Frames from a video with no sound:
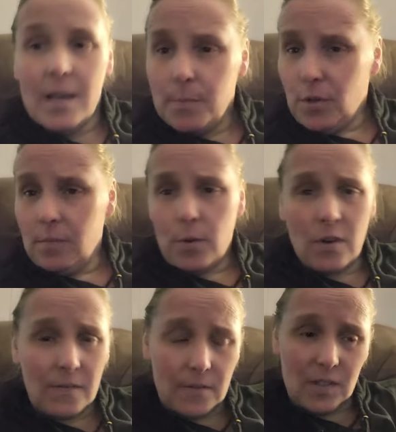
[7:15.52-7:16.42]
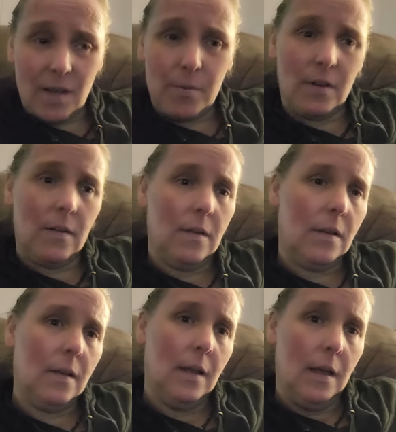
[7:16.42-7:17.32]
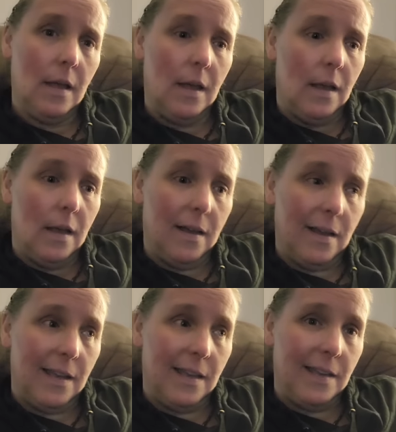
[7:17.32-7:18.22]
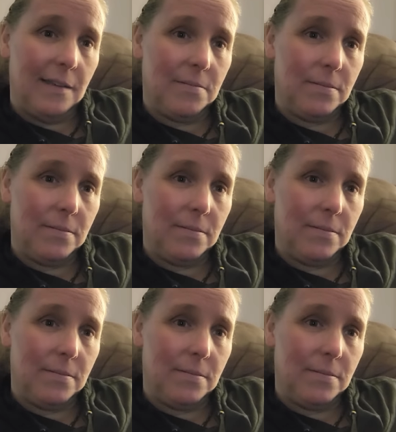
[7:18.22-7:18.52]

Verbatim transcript: Pulled pork for supper. I